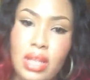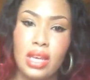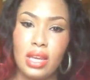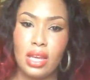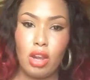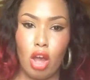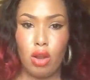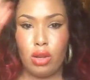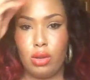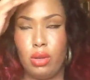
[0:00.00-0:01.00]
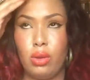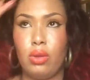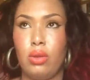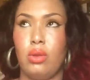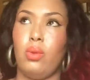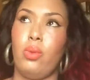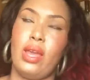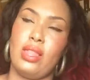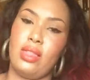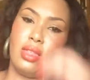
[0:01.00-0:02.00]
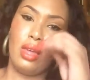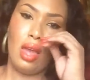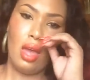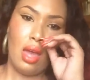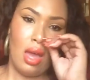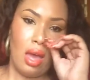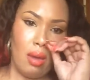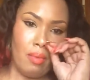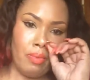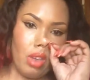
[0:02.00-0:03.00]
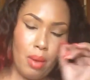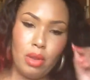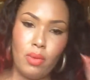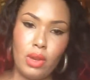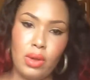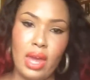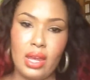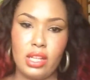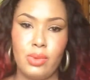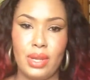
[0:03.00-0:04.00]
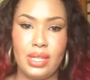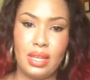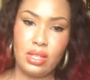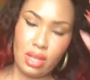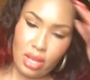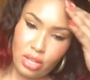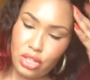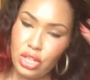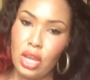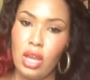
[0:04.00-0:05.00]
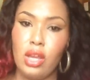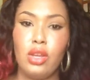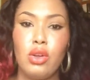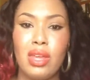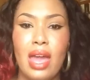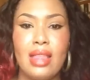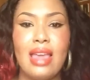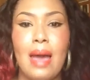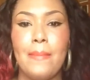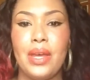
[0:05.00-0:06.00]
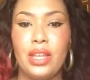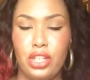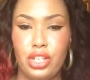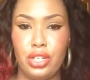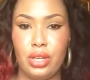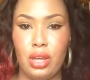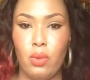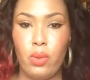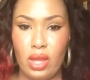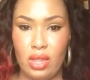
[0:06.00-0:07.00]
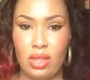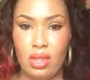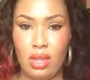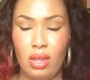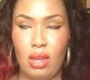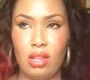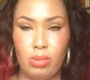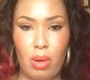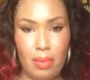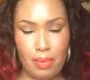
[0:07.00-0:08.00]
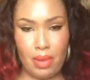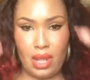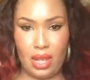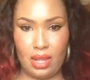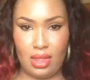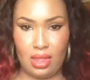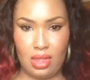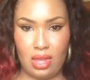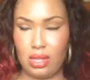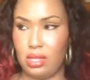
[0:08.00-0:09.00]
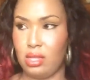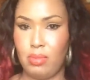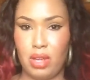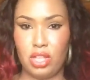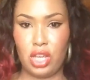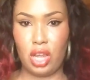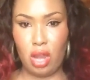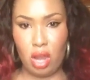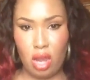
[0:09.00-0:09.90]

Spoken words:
good on width. Normally when you get like a 26-inch, you don't get that much in width. It's probably like this much here,